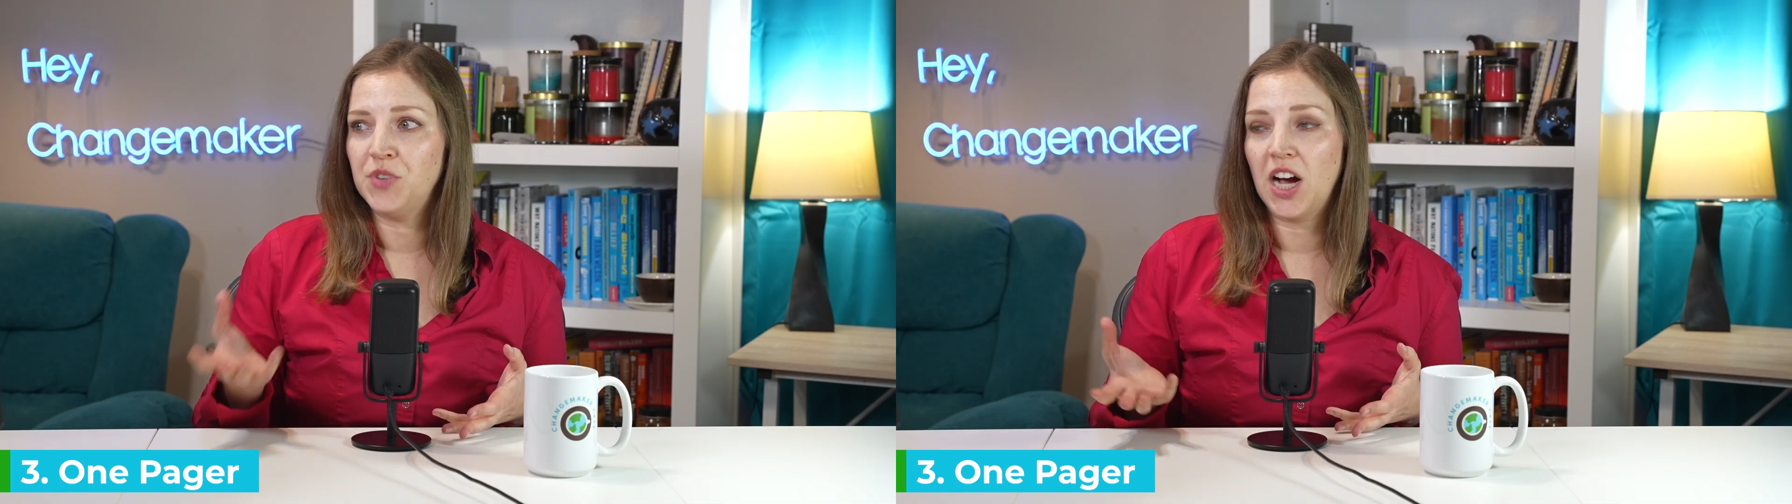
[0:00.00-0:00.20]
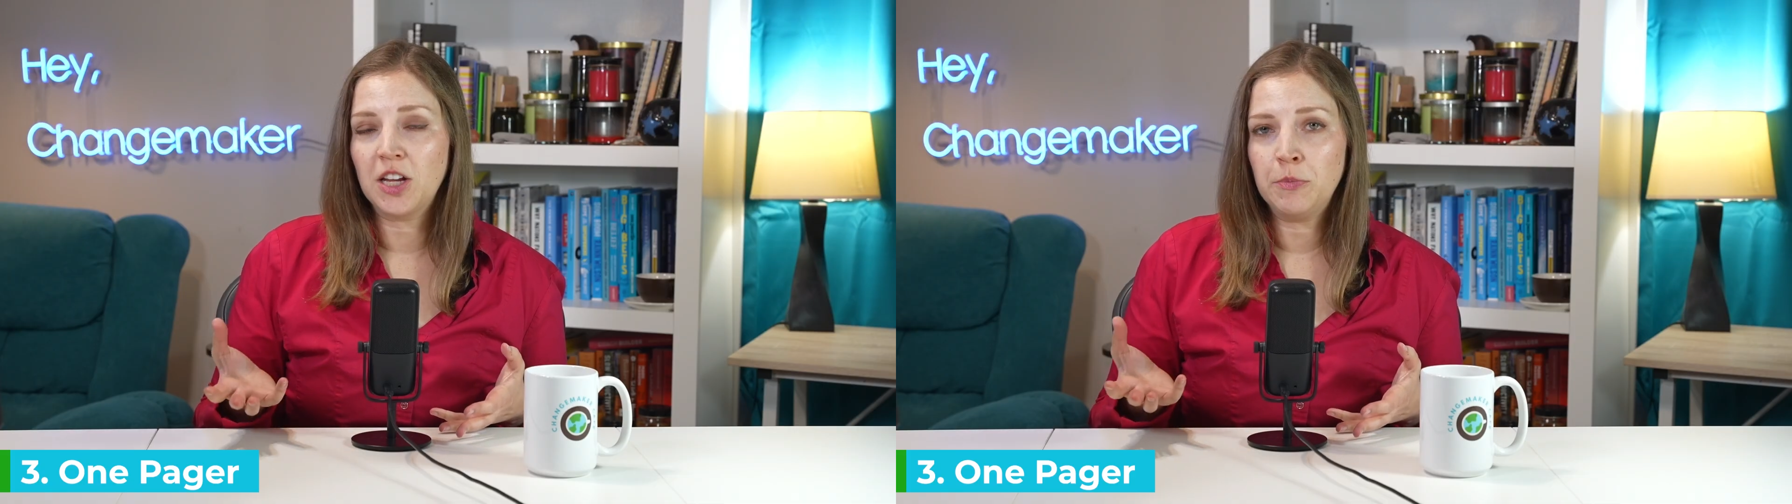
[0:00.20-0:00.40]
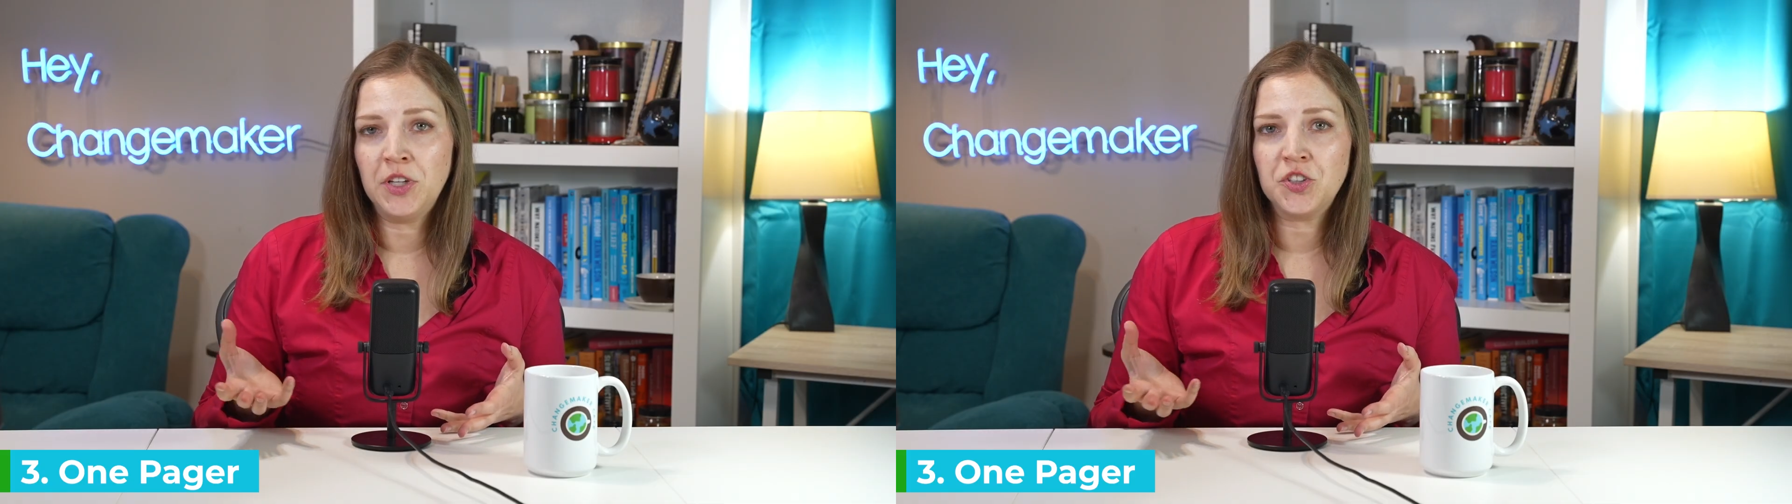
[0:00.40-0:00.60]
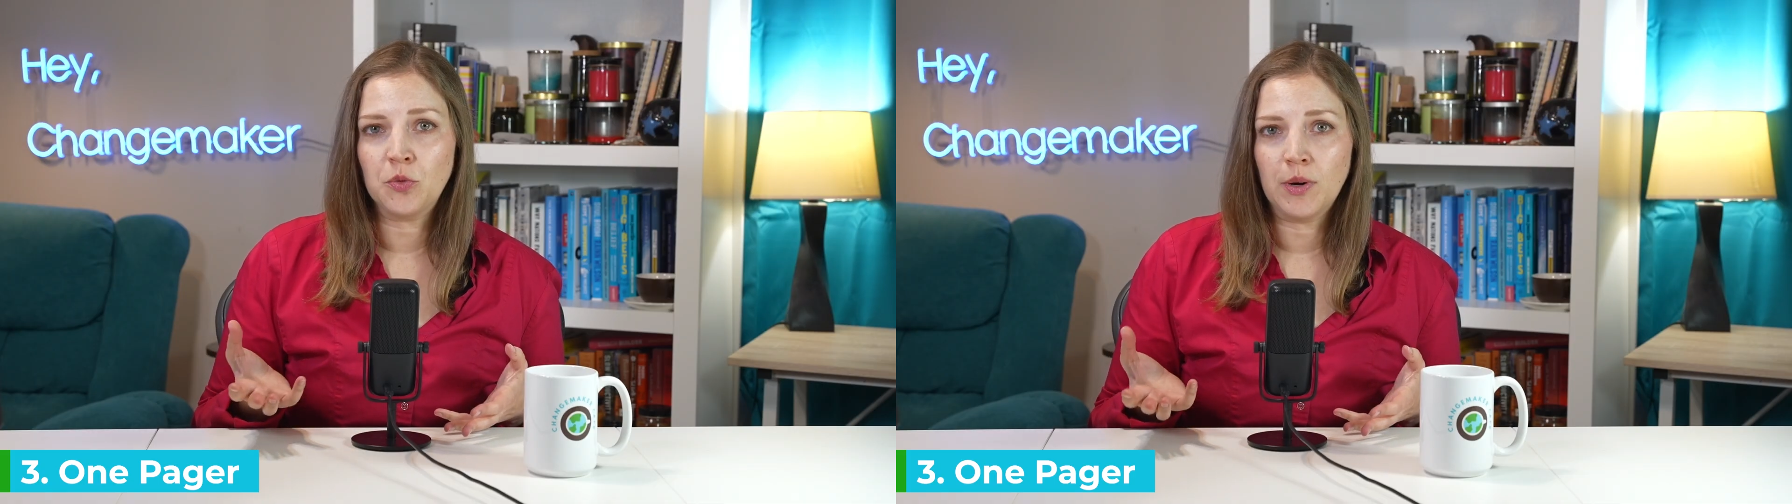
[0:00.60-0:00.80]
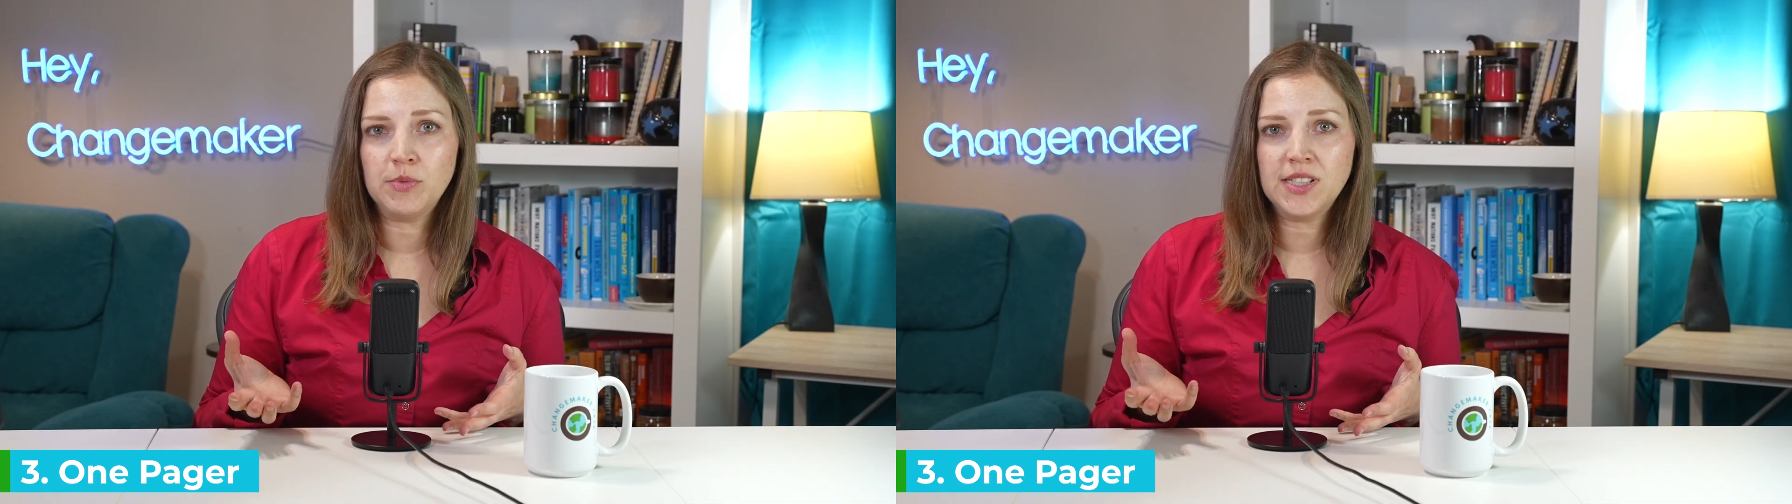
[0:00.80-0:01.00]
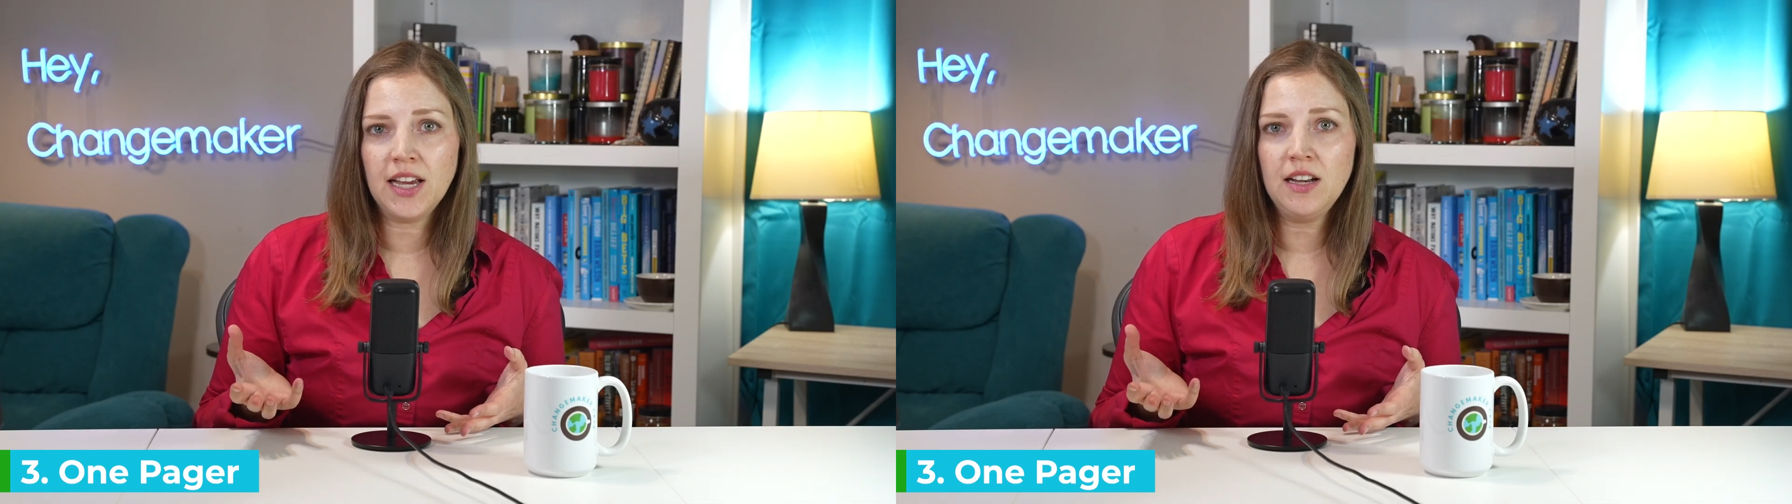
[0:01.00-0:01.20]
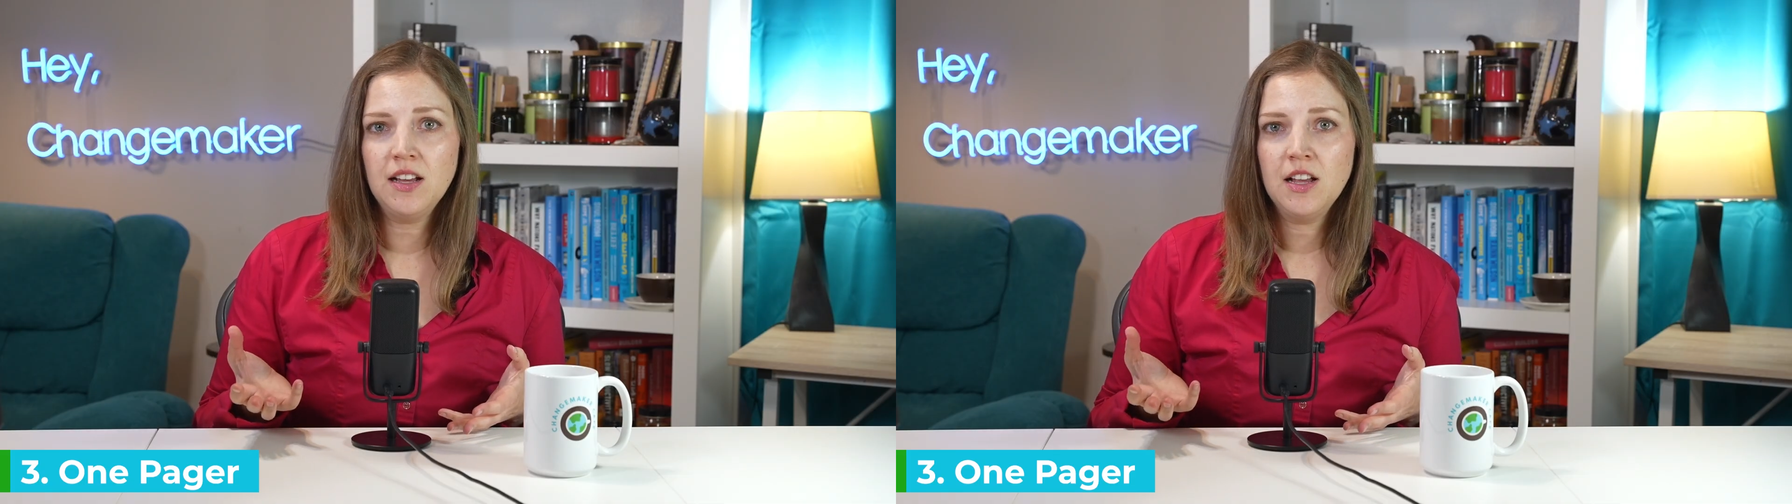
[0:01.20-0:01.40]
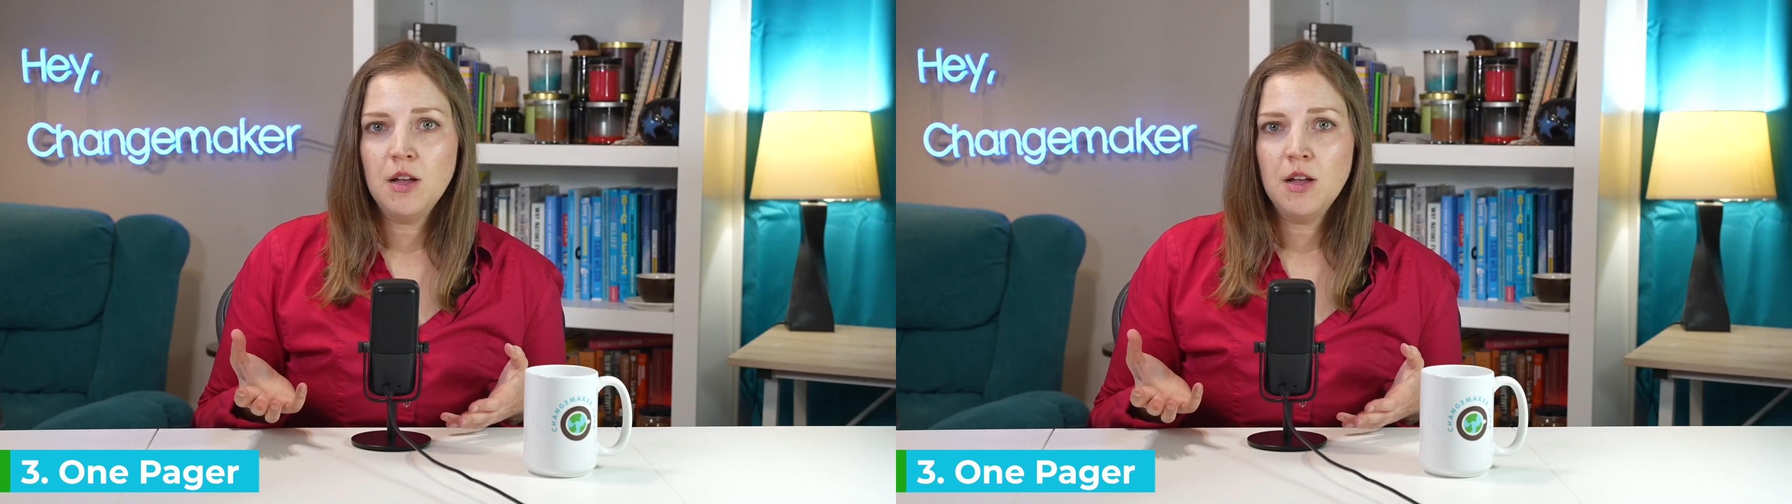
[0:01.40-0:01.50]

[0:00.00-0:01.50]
document or website,